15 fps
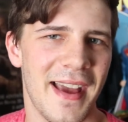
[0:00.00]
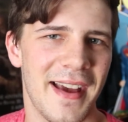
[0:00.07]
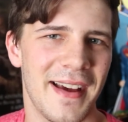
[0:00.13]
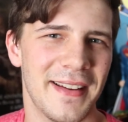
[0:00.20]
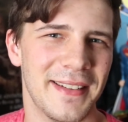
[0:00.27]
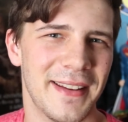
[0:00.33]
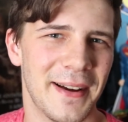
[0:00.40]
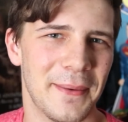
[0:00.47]

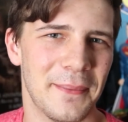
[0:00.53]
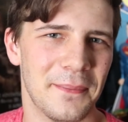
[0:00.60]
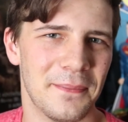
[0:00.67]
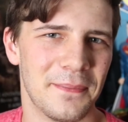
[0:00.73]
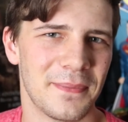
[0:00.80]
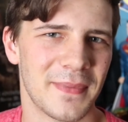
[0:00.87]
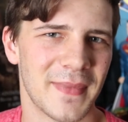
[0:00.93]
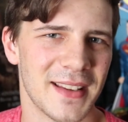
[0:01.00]
And
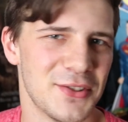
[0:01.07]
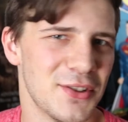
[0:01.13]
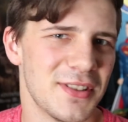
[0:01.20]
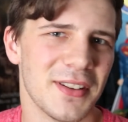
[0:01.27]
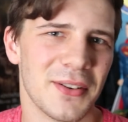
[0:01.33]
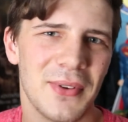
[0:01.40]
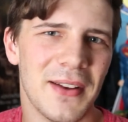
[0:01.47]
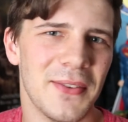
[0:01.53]
it's
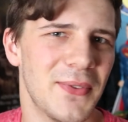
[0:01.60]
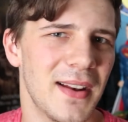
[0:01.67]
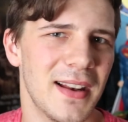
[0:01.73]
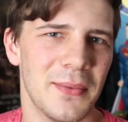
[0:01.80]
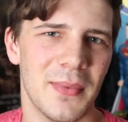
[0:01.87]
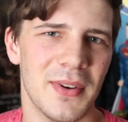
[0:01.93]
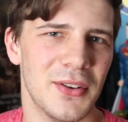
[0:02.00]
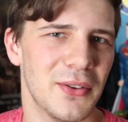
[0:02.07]
just a great
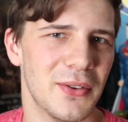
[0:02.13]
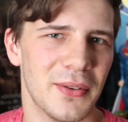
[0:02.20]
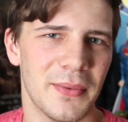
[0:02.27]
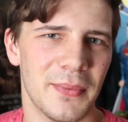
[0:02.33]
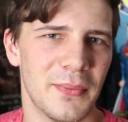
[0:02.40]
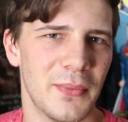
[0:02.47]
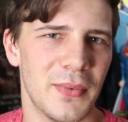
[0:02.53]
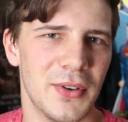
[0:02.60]
feeling
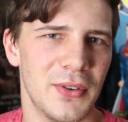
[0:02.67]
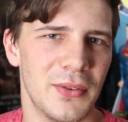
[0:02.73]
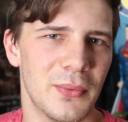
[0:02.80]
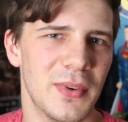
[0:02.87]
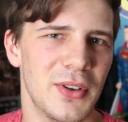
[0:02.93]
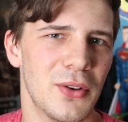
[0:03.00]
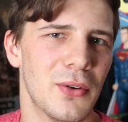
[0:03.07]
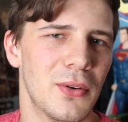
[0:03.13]

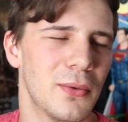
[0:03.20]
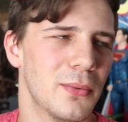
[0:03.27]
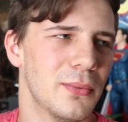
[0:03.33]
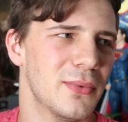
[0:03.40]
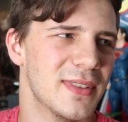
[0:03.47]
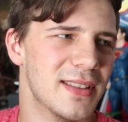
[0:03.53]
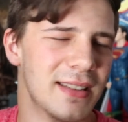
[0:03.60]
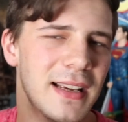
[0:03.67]
when you're
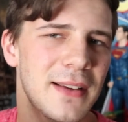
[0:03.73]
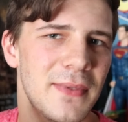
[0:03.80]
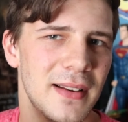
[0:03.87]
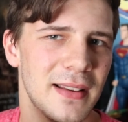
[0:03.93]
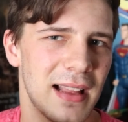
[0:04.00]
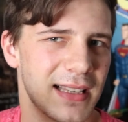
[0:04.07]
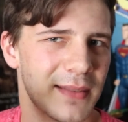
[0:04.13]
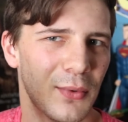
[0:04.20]

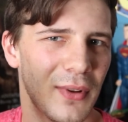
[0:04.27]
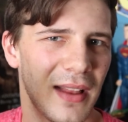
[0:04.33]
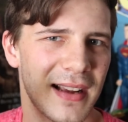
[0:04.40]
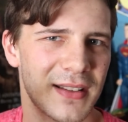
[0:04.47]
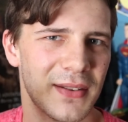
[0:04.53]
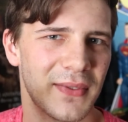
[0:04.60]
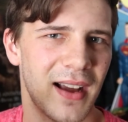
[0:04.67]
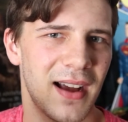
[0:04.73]
receiving that small
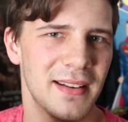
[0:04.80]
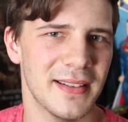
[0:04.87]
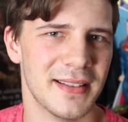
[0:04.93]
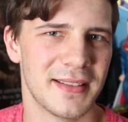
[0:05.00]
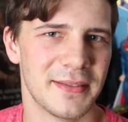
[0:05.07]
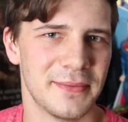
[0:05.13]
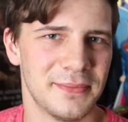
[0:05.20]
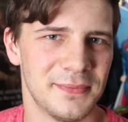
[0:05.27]
act of
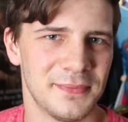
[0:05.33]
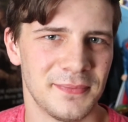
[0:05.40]
kindness.